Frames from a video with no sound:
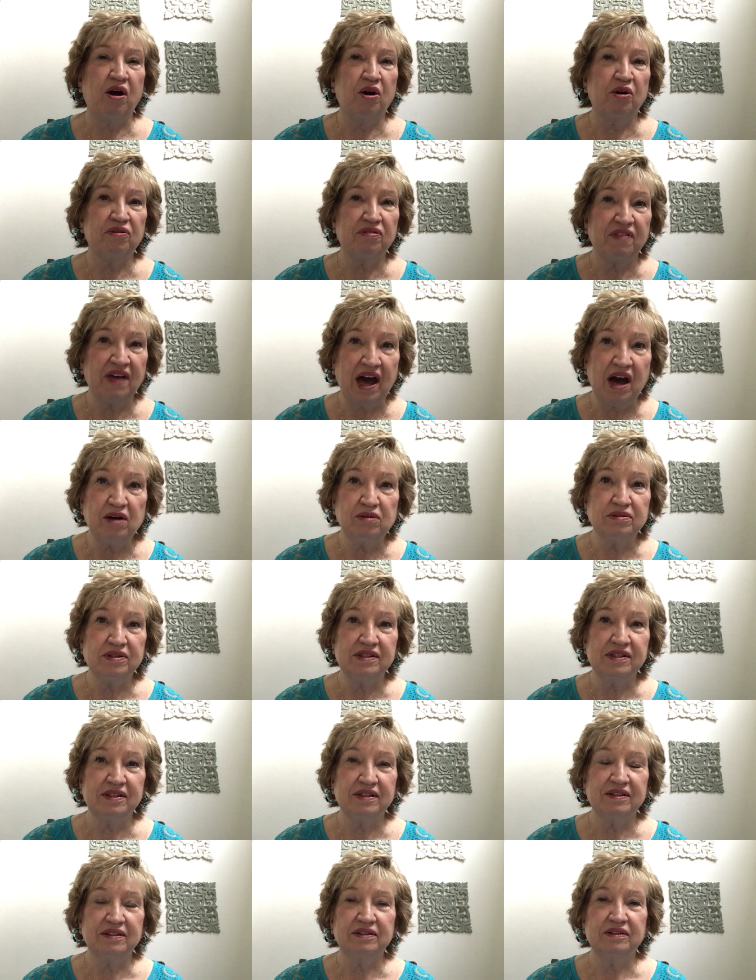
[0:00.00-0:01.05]
our
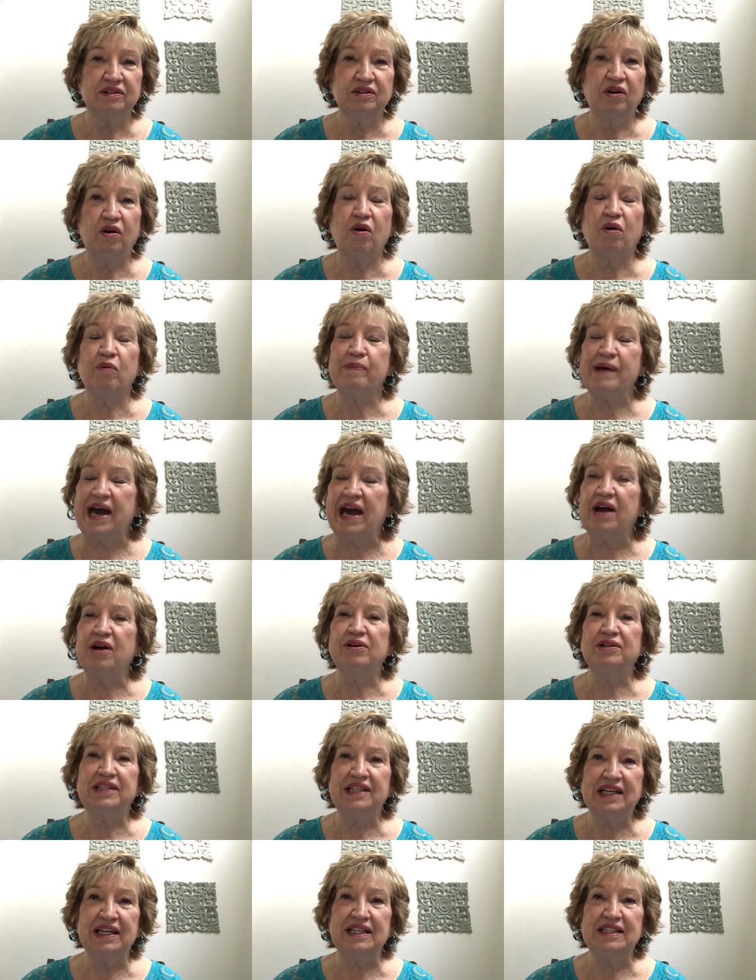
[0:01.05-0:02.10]
thoughts or by our
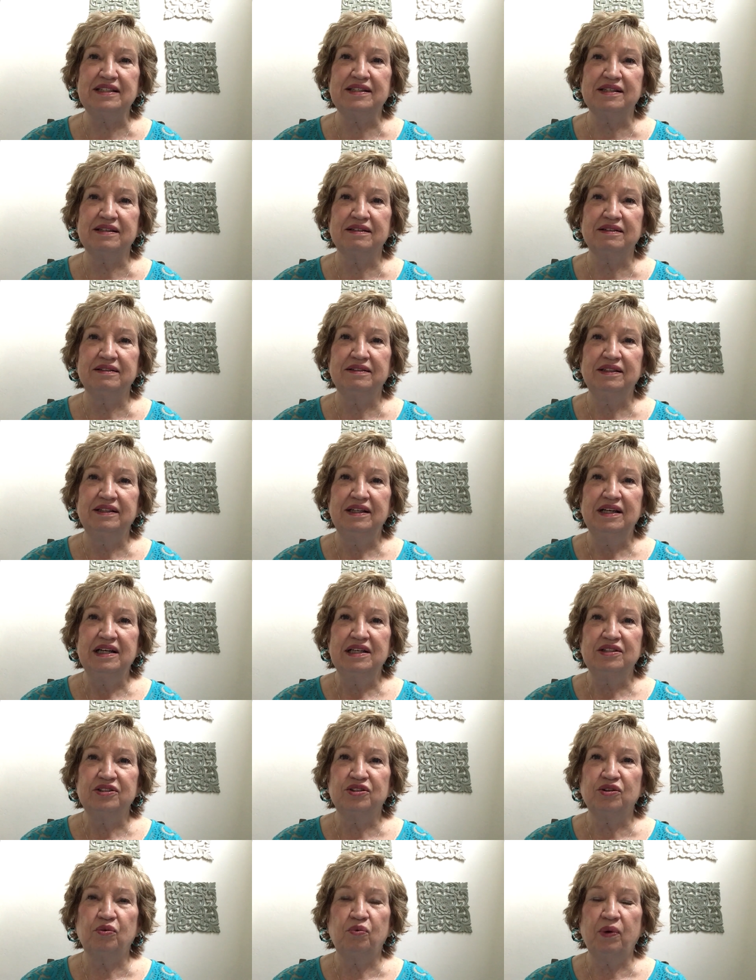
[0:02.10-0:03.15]
deeds.
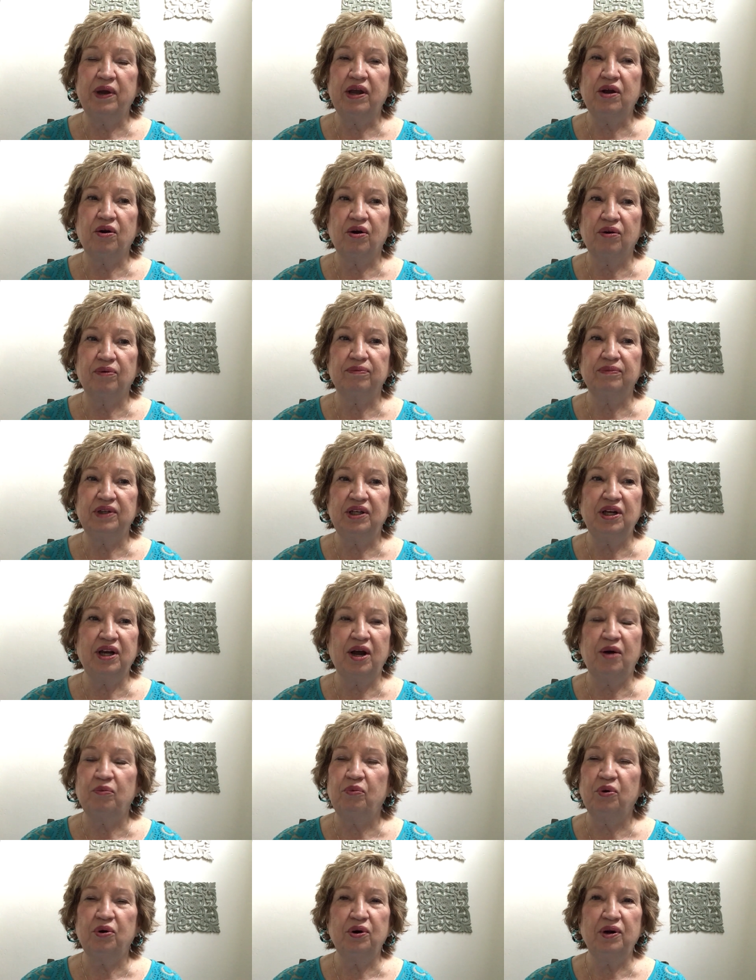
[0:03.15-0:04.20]
So we are, you know,
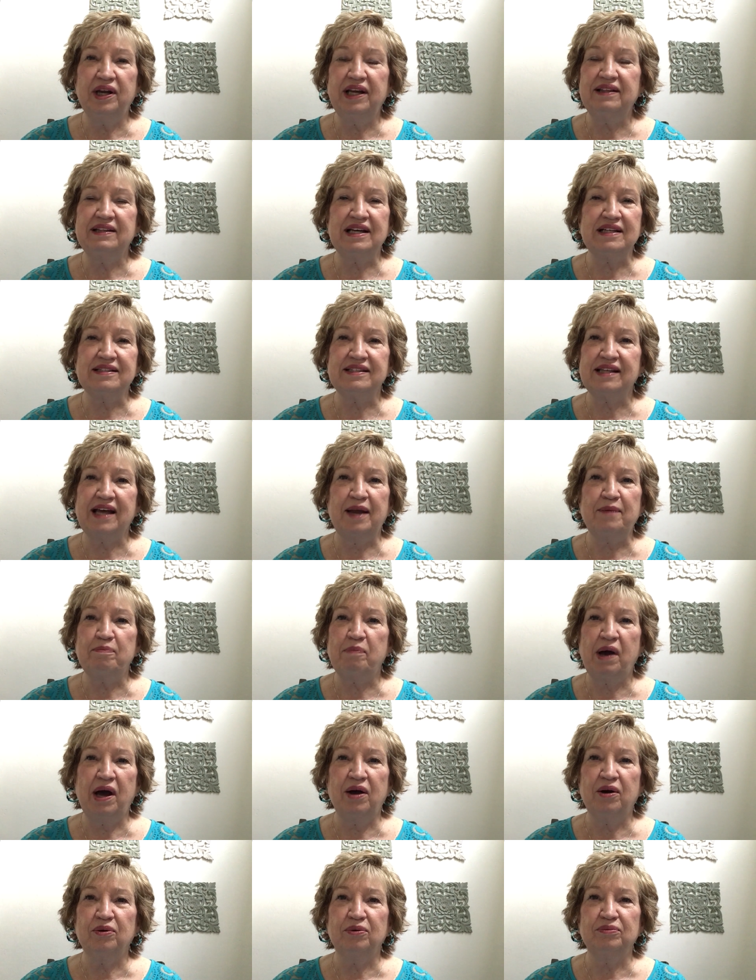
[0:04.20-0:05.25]
we're in that same
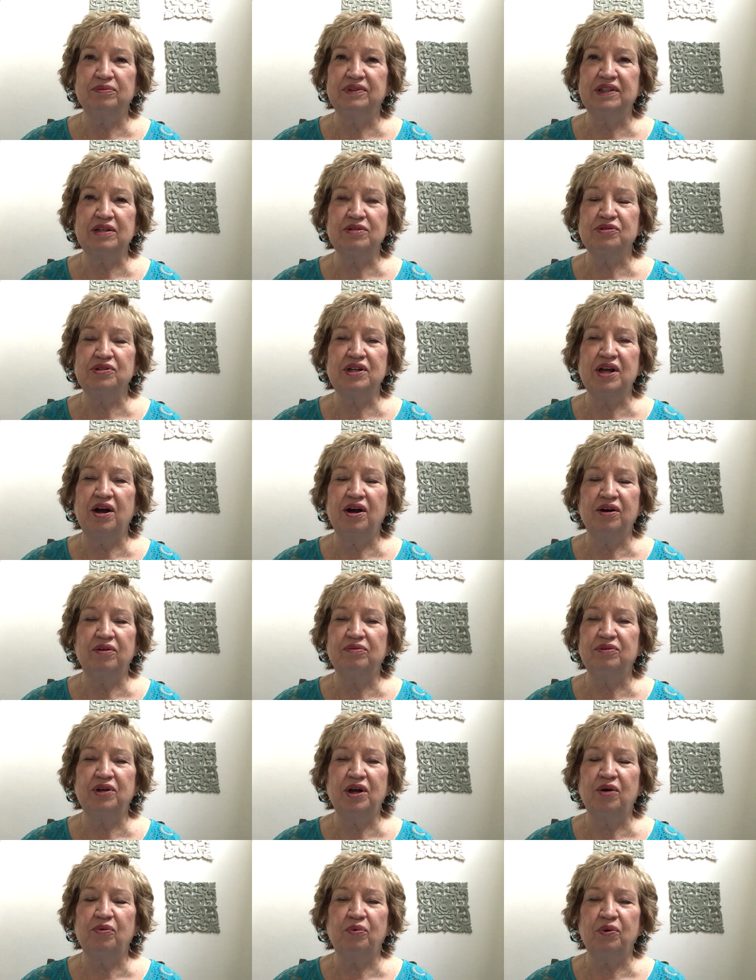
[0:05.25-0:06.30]
boat. There's no
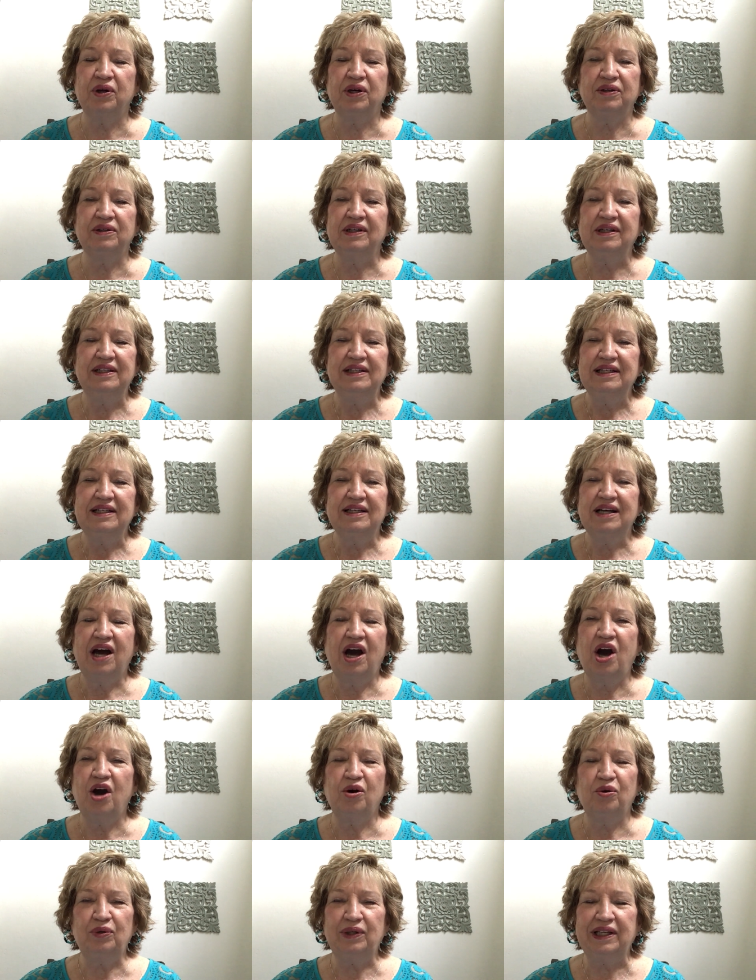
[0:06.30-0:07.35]
no one
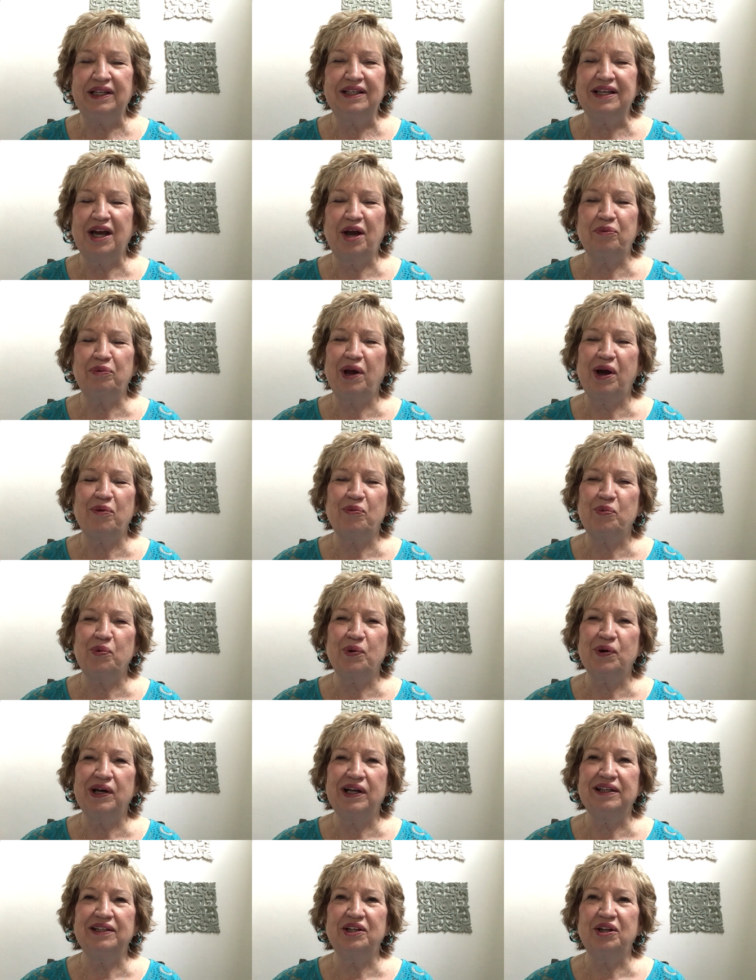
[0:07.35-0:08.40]
holy, no, not
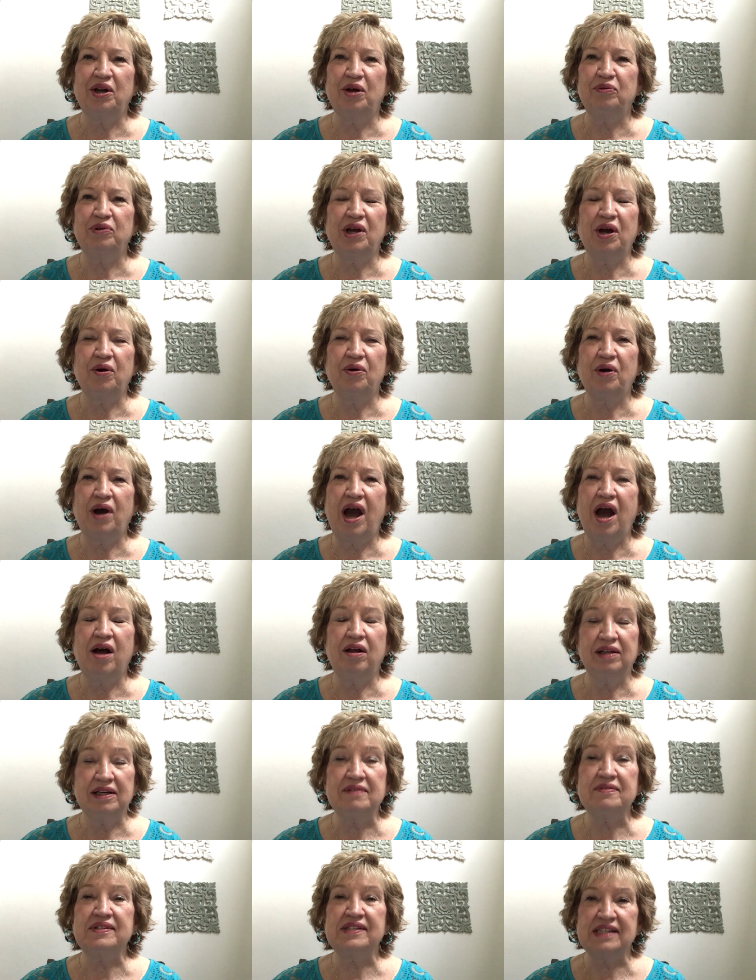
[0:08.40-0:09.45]
one. You know, no, all
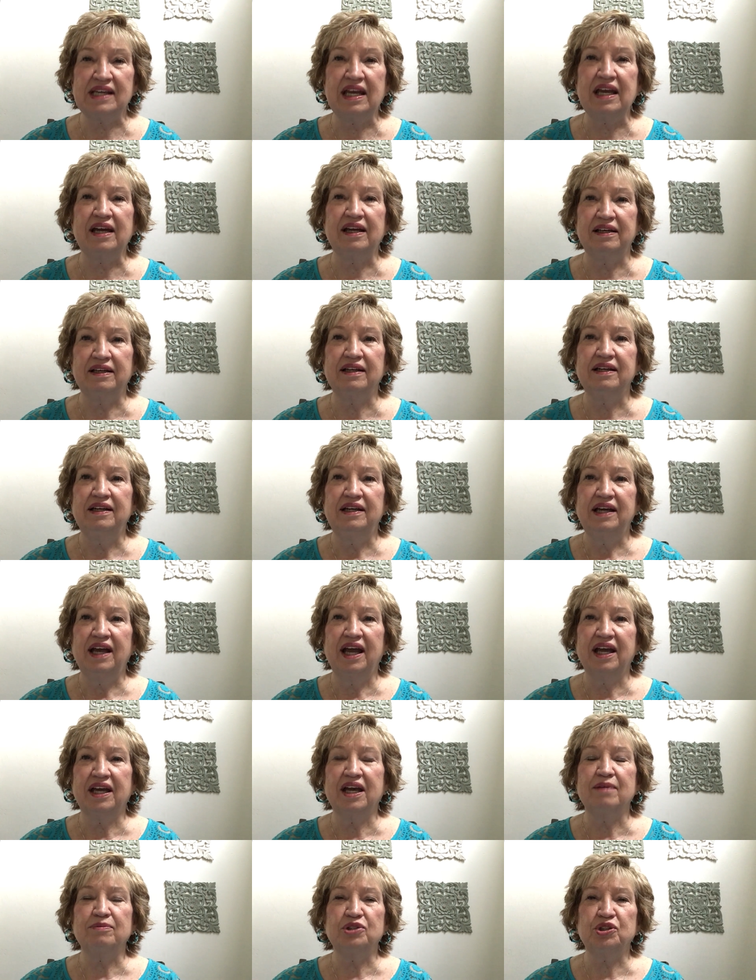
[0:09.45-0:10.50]
have sinned
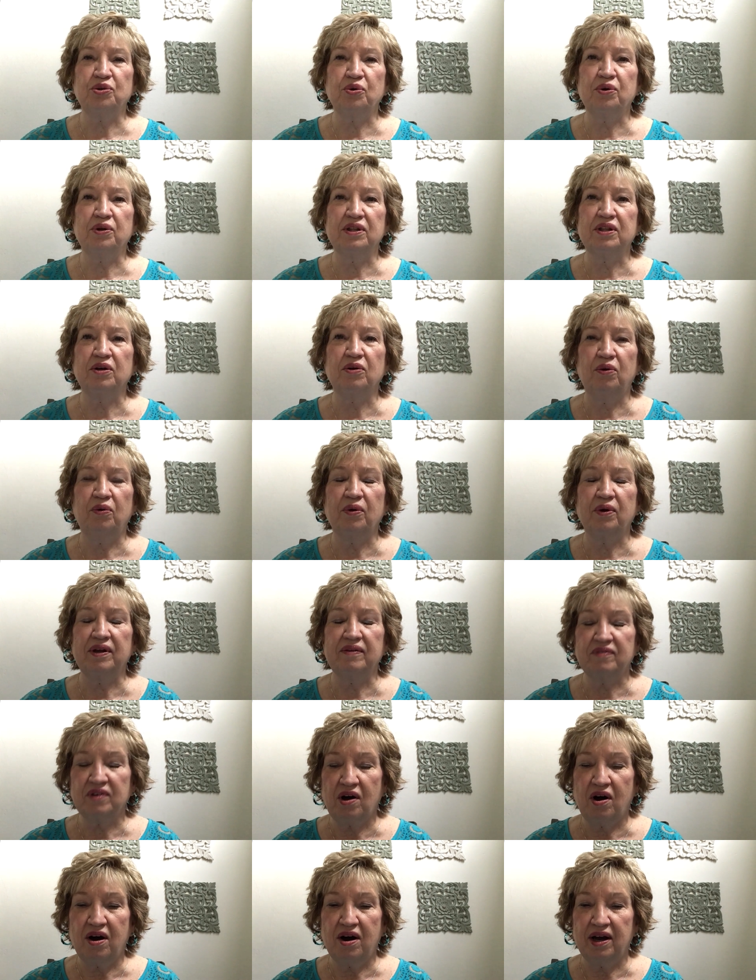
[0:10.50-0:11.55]
and come short of the glory
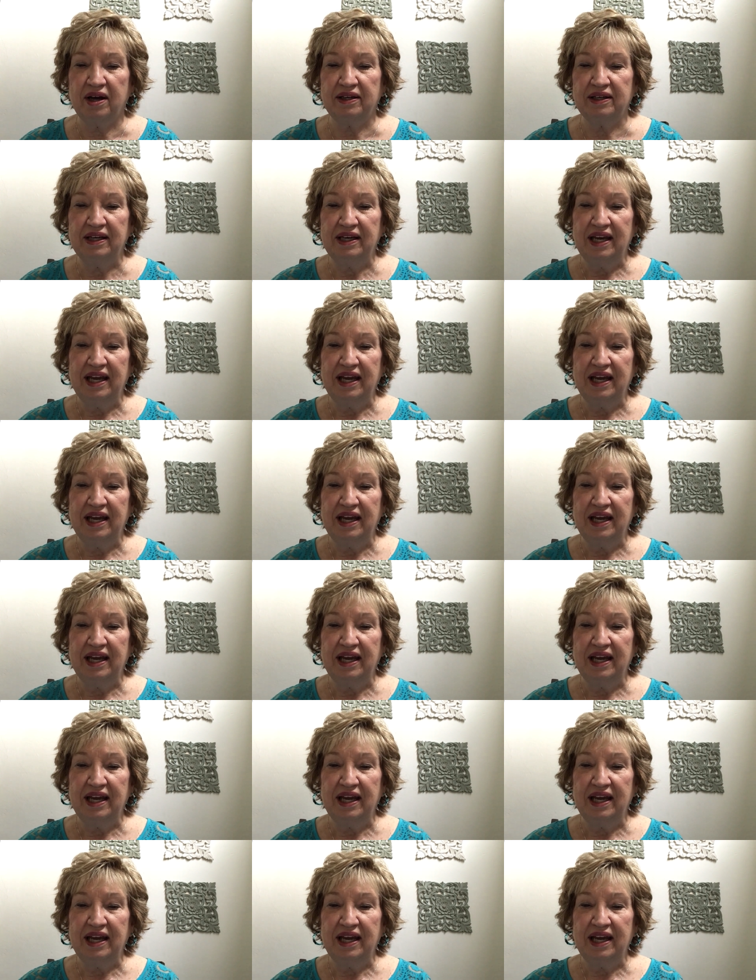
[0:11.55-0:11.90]
of God.